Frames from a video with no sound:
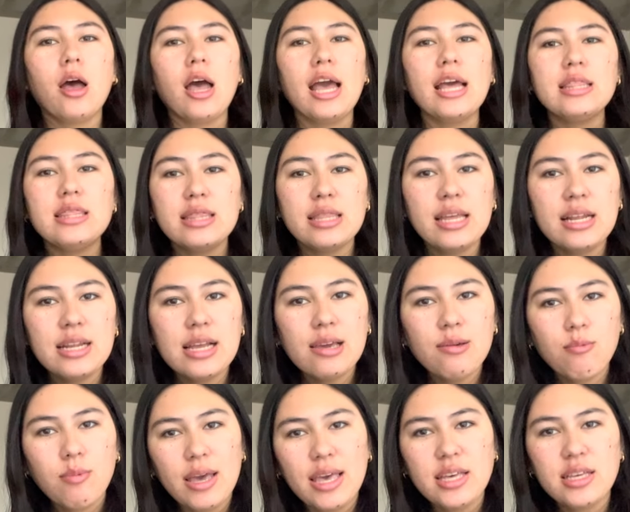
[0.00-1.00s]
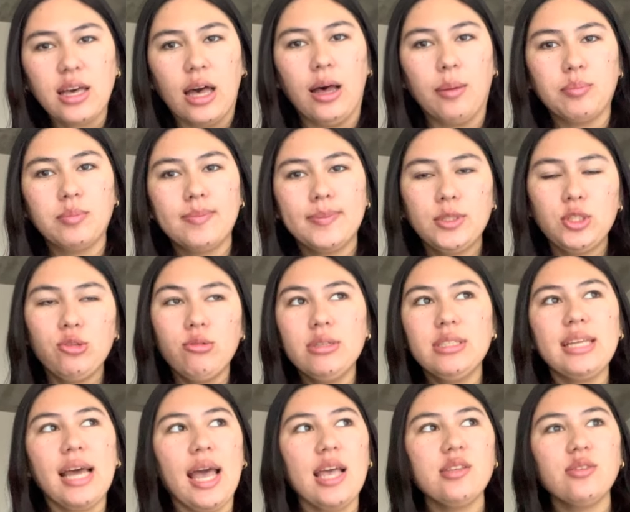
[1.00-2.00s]
And then I wake up to a
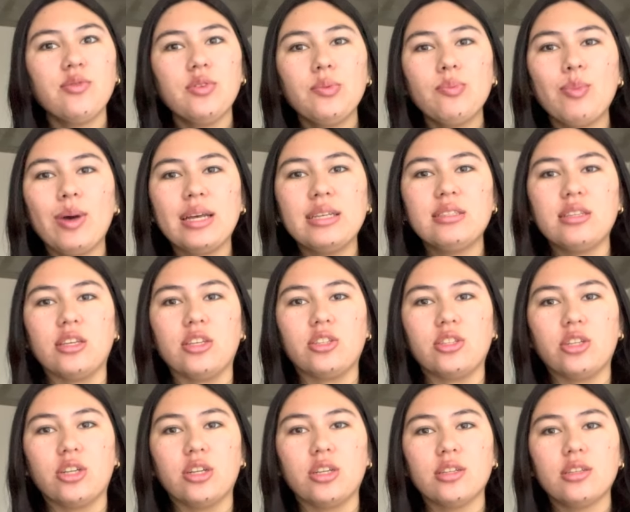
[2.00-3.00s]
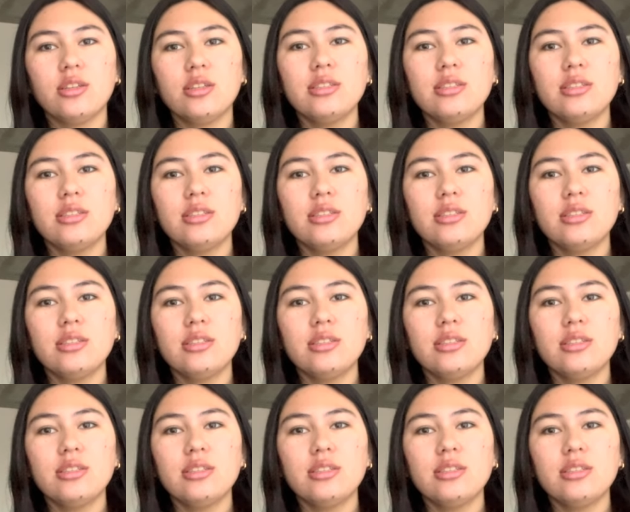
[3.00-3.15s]
text from my sister